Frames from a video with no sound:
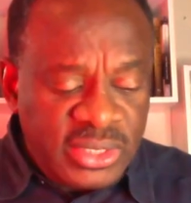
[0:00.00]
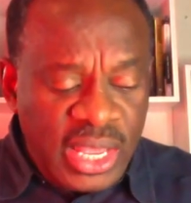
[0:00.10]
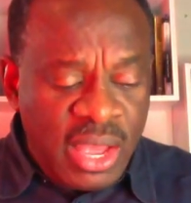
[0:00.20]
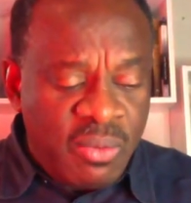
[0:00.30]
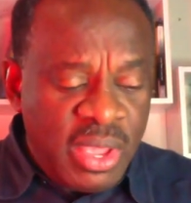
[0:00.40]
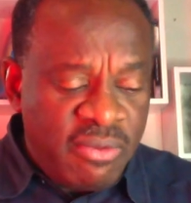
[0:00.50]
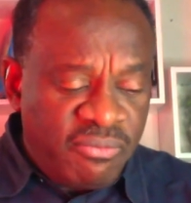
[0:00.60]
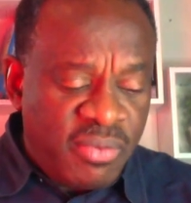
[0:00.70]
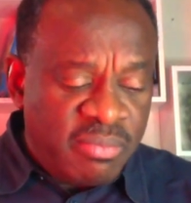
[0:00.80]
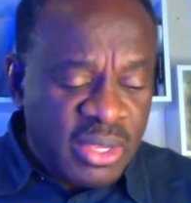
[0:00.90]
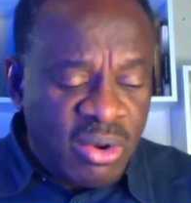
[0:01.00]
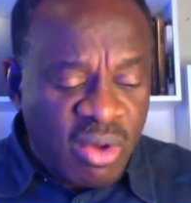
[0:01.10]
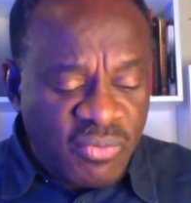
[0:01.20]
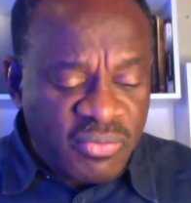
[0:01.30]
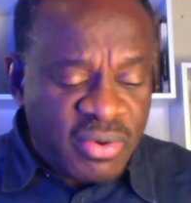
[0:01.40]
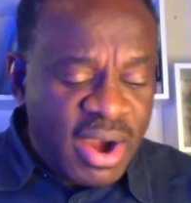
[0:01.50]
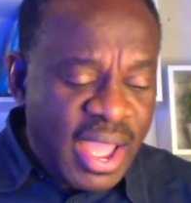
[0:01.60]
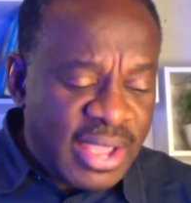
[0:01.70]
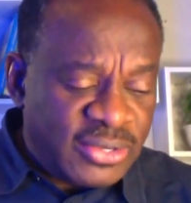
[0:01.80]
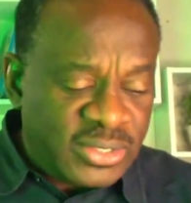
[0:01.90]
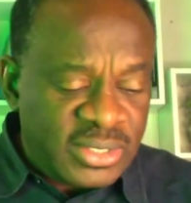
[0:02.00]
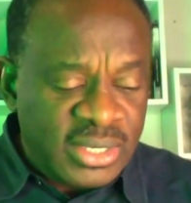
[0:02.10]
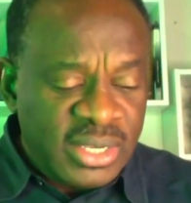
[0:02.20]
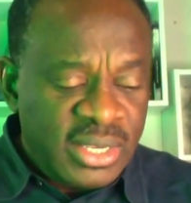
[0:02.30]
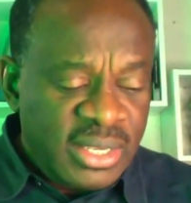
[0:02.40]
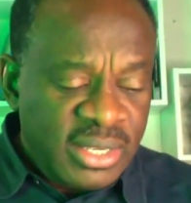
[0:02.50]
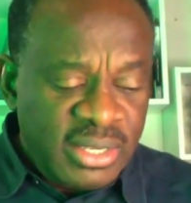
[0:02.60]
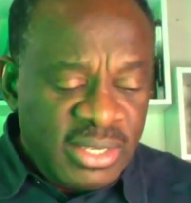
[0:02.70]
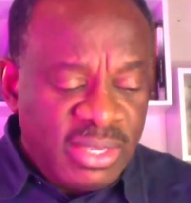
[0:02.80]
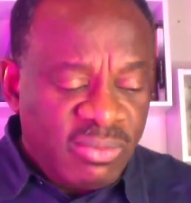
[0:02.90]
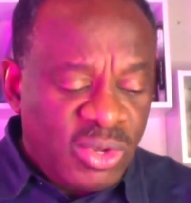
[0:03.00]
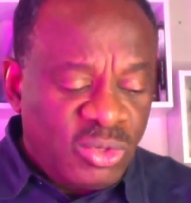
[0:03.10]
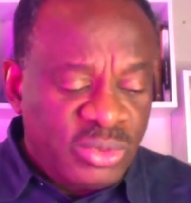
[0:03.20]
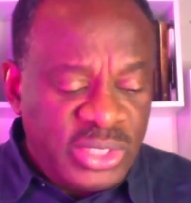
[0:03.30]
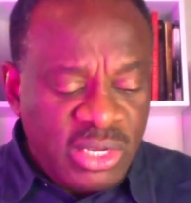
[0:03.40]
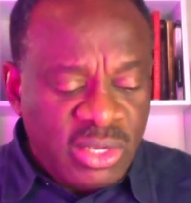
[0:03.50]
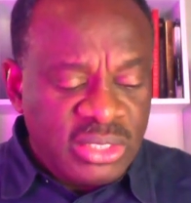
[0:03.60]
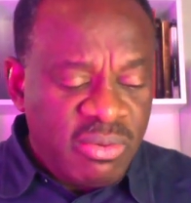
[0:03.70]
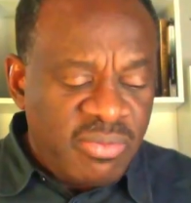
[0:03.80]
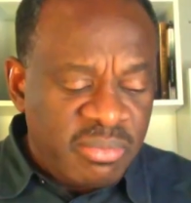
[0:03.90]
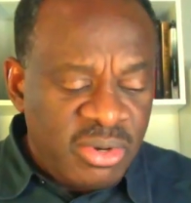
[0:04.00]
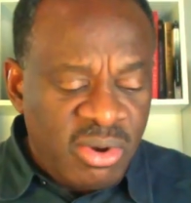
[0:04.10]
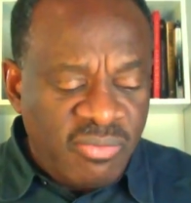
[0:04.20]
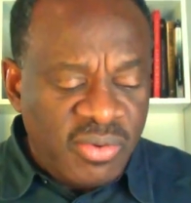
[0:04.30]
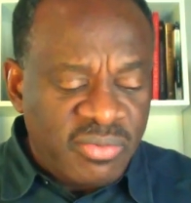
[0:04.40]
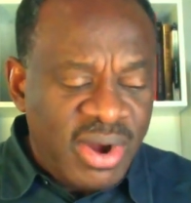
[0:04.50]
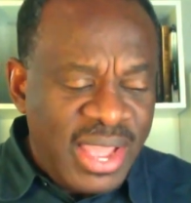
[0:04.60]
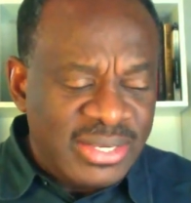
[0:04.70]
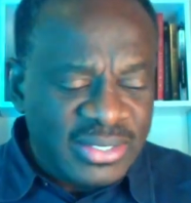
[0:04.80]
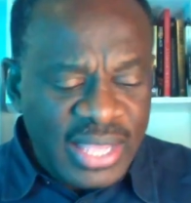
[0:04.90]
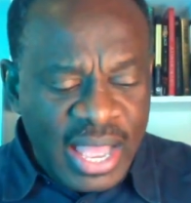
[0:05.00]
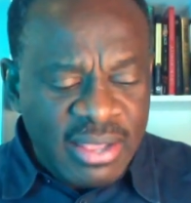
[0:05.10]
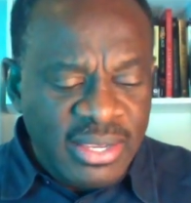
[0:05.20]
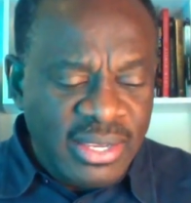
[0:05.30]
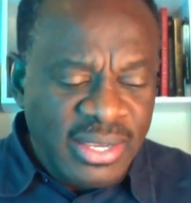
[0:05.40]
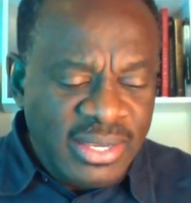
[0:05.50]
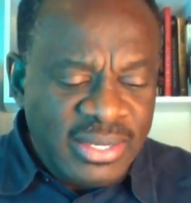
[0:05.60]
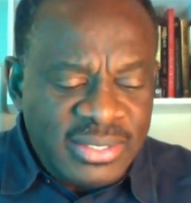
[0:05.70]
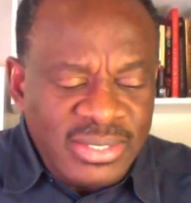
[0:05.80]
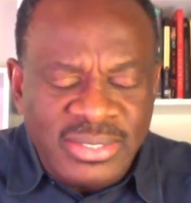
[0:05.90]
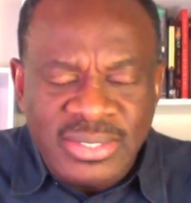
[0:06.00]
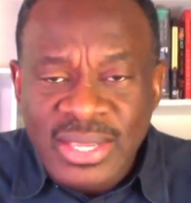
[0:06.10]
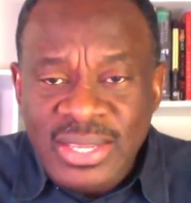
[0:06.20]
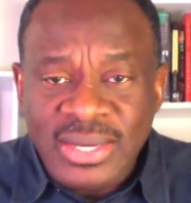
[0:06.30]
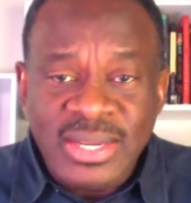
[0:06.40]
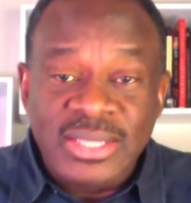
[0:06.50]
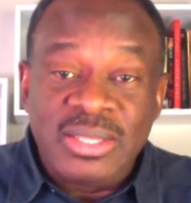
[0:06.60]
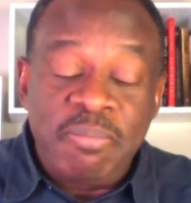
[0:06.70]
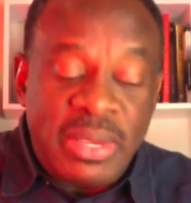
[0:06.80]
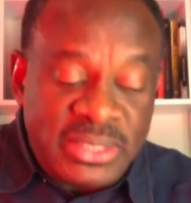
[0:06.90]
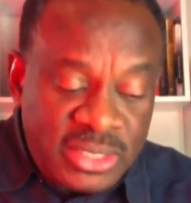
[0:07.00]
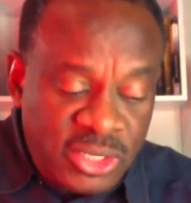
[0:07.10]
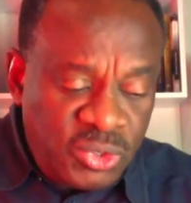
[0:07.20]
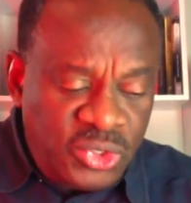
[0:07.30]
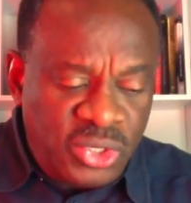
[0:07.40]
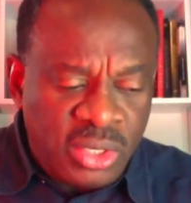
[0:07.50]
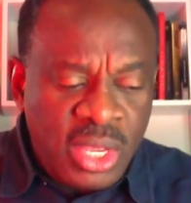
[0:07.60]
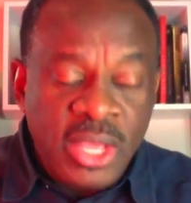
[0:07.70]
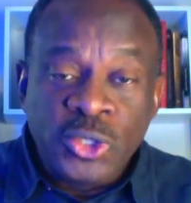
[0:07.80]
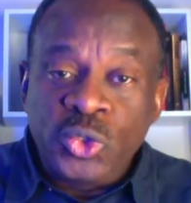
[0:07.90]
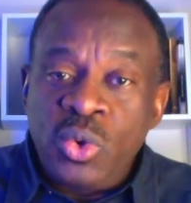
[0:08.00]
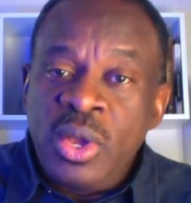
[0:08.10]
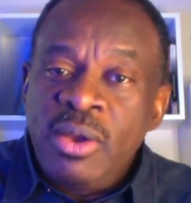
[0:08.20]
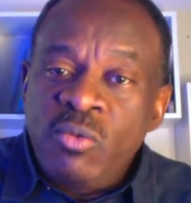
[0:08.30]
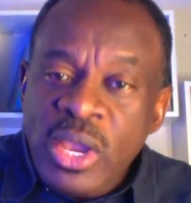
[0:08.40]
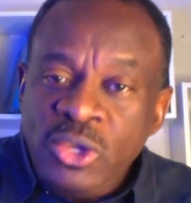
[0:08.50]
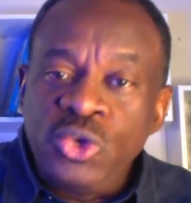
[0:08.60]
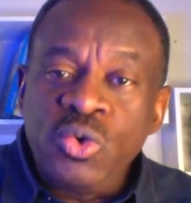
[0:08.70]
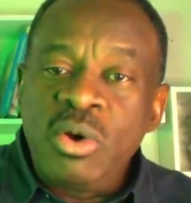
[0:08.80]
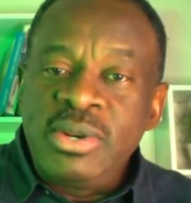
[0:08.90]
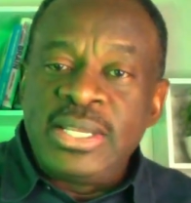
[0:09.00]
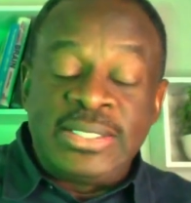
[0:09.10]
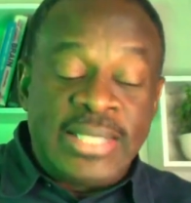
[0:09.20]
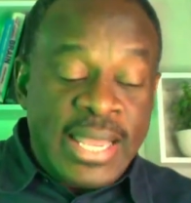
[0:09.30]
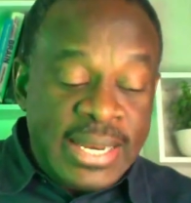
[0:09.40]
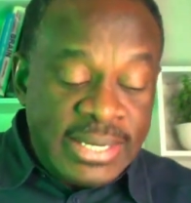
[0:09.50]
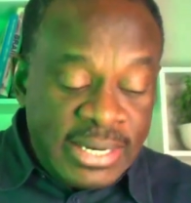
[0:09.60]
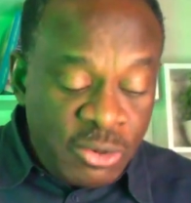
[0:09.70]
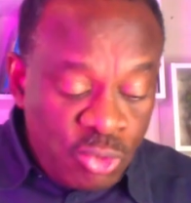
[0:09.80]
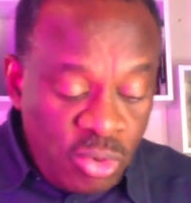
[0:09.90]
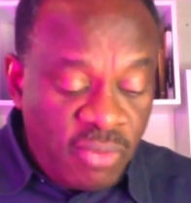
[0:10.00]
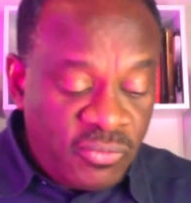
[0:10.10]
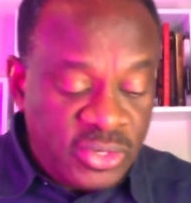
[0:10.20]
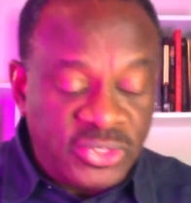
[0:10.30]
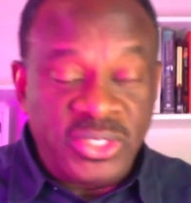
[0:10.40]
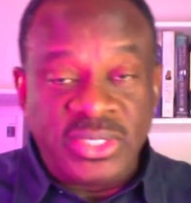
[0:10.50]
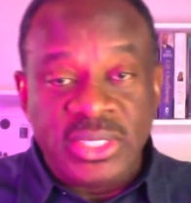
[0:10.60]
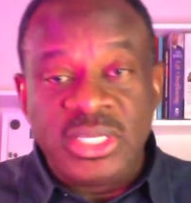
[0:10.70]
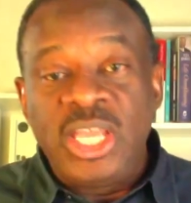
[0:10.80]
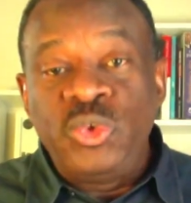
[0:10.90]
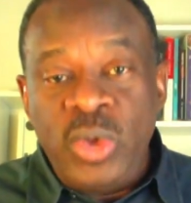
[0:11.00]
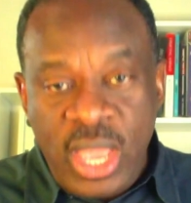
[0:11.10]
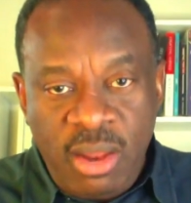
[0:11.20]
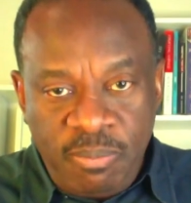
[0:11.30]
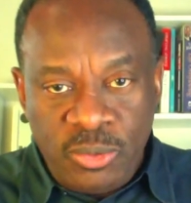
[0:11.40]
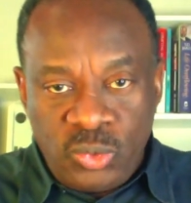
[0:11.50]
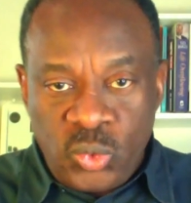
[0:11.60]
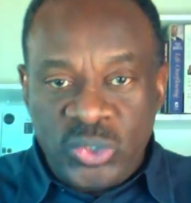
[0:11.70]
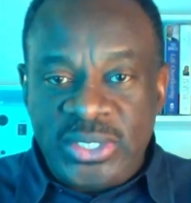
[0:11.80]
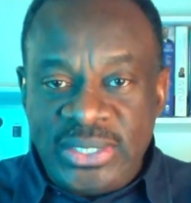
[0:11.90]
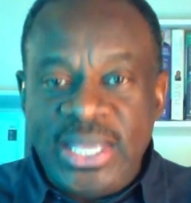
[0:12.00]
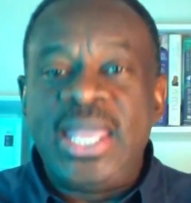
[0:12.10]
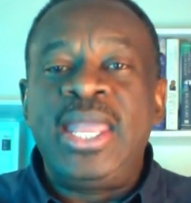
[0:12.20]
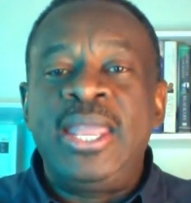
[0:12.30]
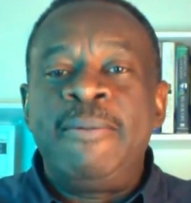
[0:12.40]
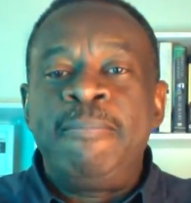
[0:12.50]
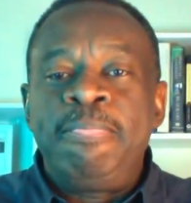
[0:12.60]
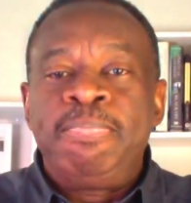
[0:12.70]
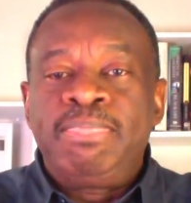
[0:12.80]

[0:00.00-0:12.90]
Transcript: us away from the love of Christ? What could take us away from the love of Christ? Is it nakedness? Is it persecution? So when you understand the rule of consistency, it will help you to stay